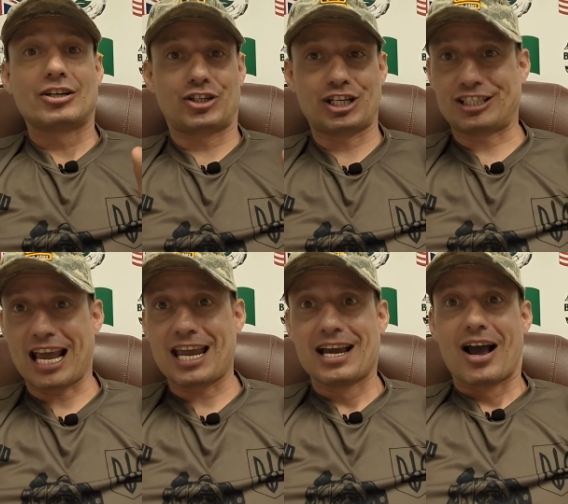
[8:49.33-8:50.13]
she
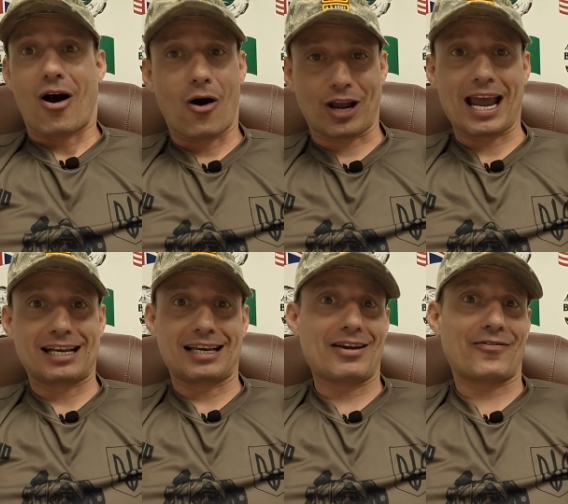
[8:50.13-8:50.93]
say,
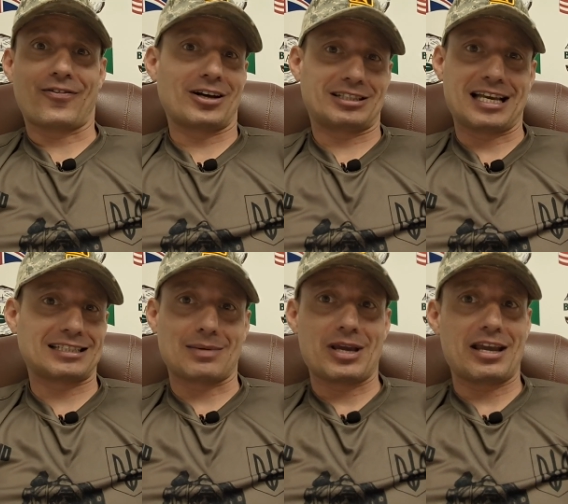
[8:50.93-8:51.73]
okay, if uh,
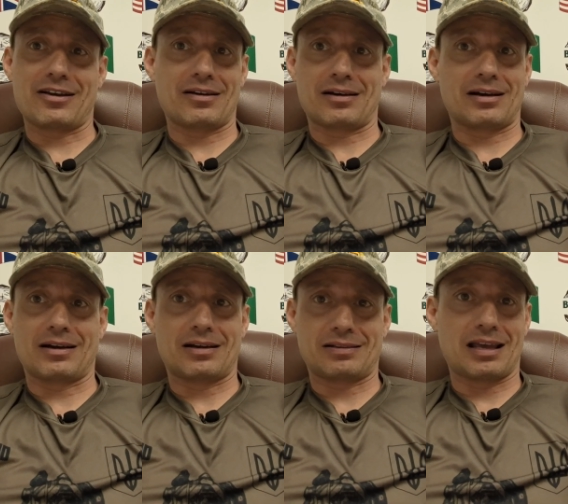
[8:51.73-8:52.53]
sesame,
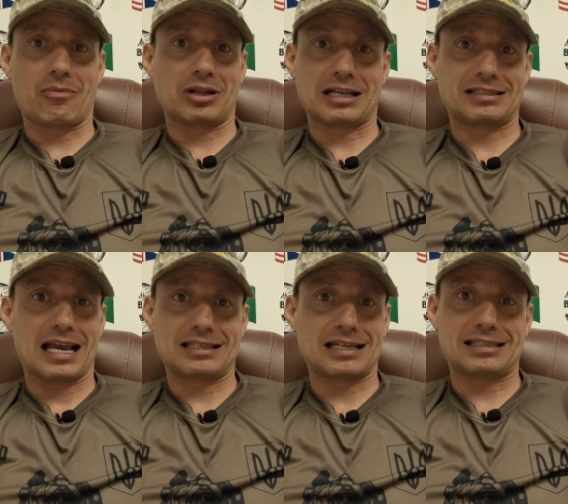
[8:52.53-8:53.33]
uh, they want to
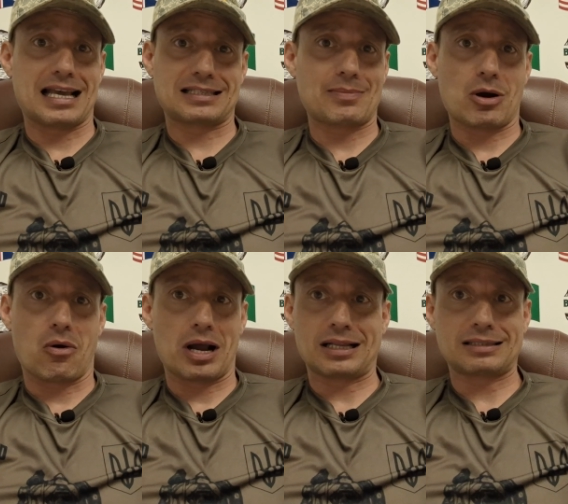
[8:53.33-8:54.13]
say that sesame
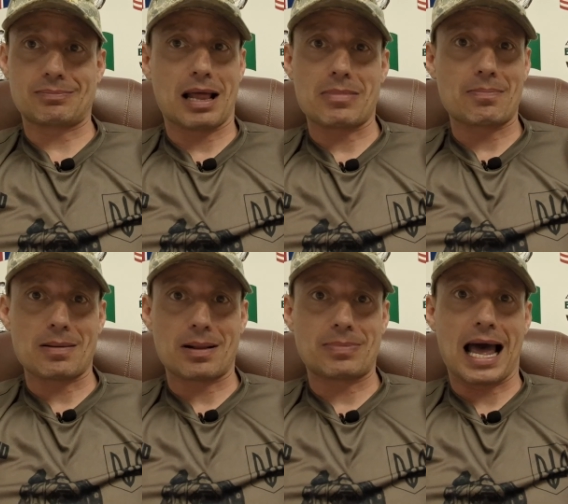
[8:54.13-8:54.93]
oil and blah, blah, blah,
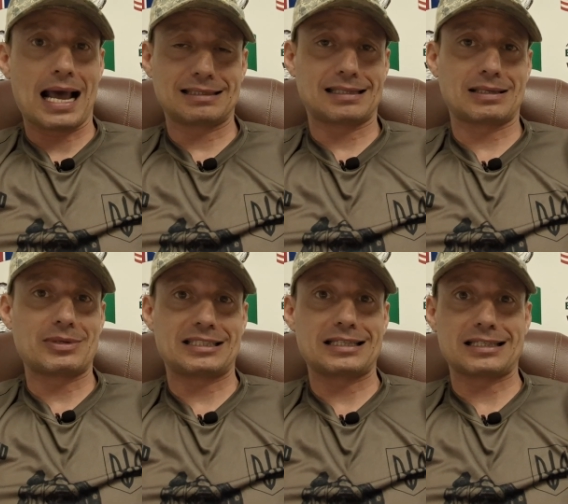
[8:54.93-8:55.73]
blah, blah, and
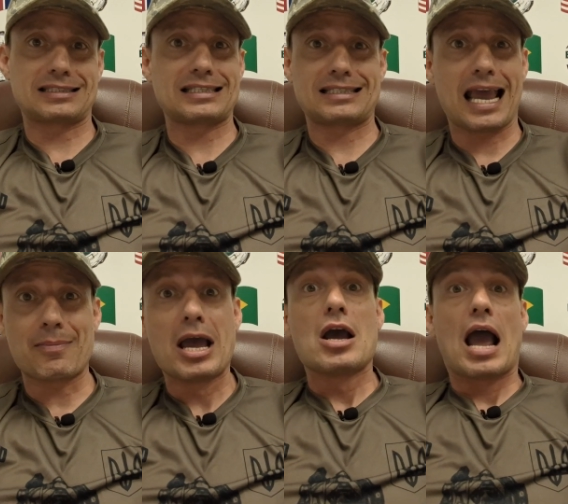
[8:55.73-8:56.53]
sesame seed is the
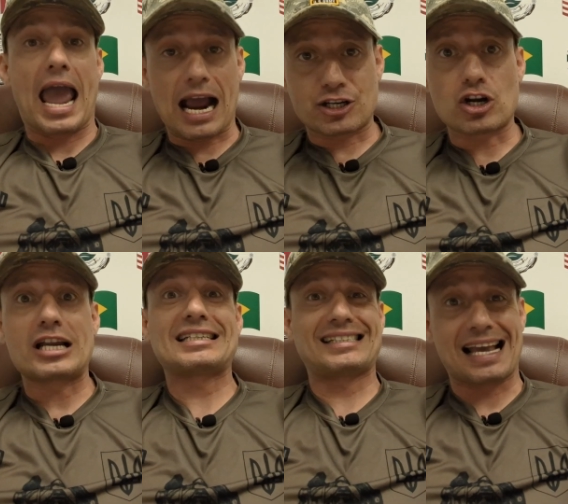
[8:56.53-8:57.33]
same.
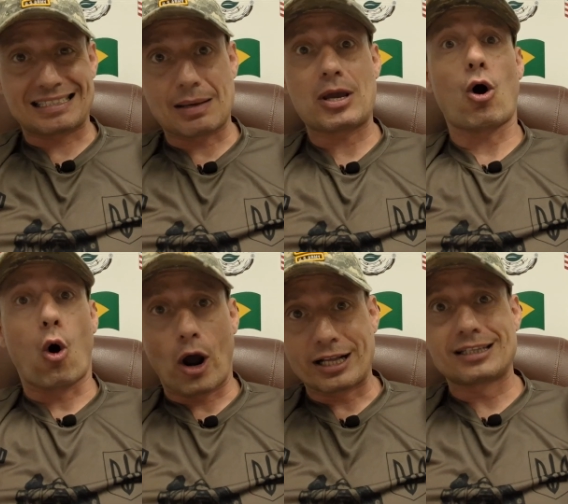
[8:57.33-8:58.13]
Actually, sesame
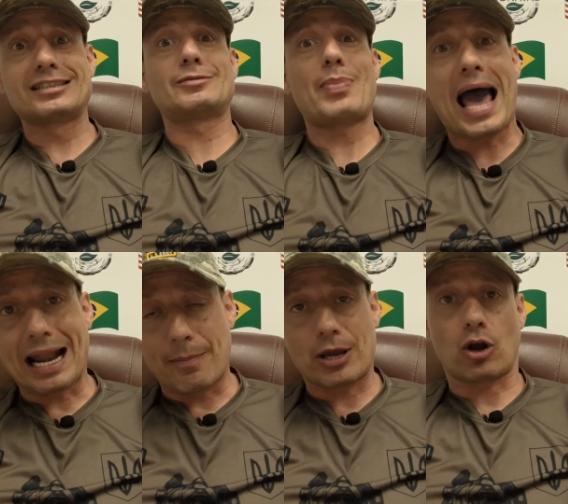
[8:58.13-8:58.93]
oil is
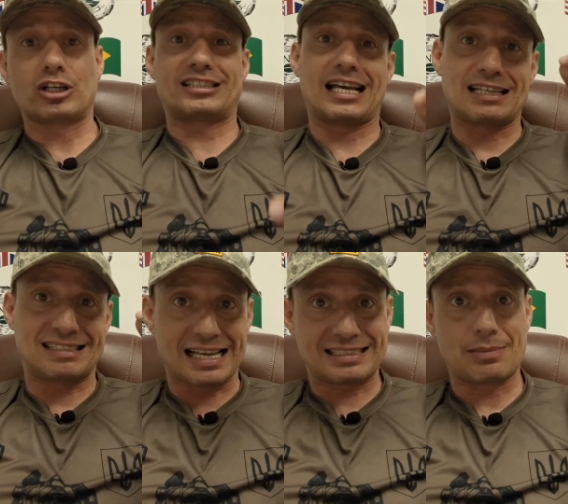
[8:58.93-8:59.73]
better because the
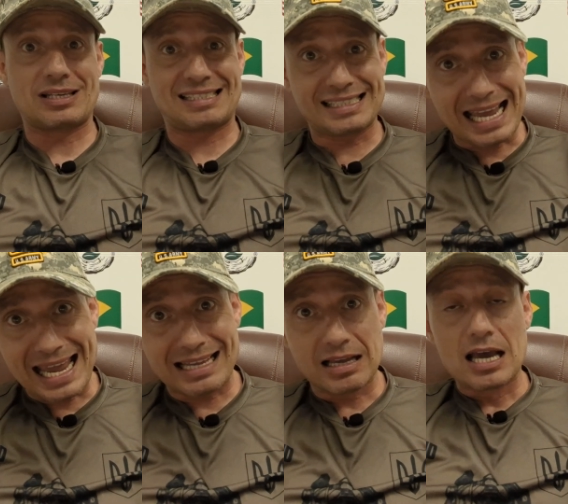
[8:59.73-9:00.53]
sesame
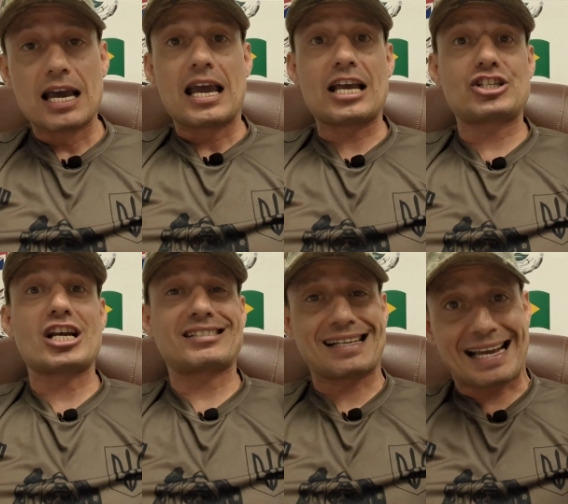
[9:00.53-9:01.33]
seed is
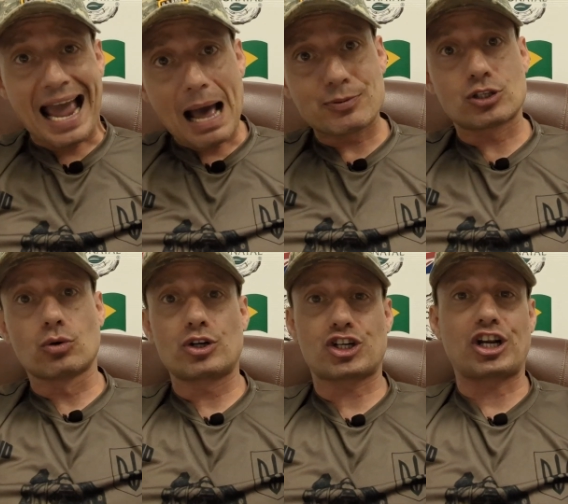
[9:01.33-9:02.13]
just the
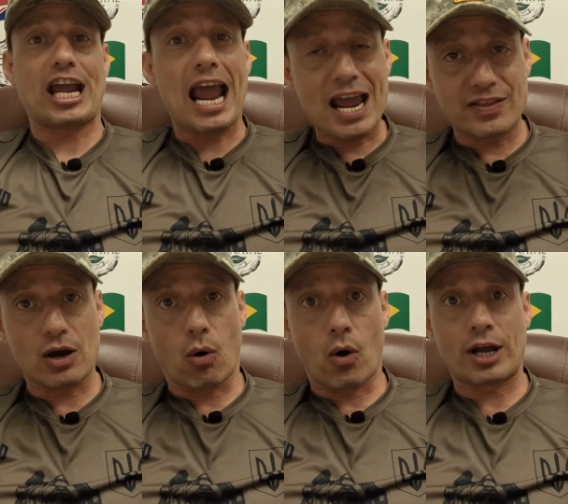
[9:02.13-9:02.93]
capsule which create
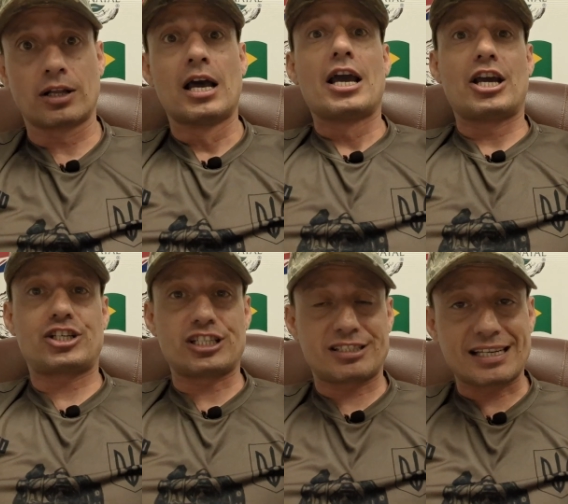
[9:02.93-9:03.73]
the oil.
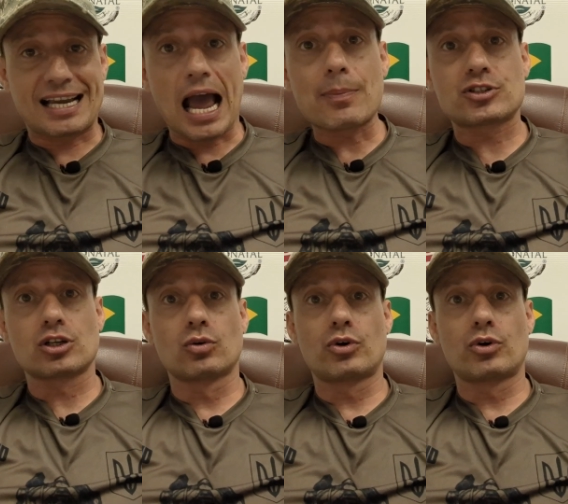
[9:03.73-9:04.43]
It's just the capsule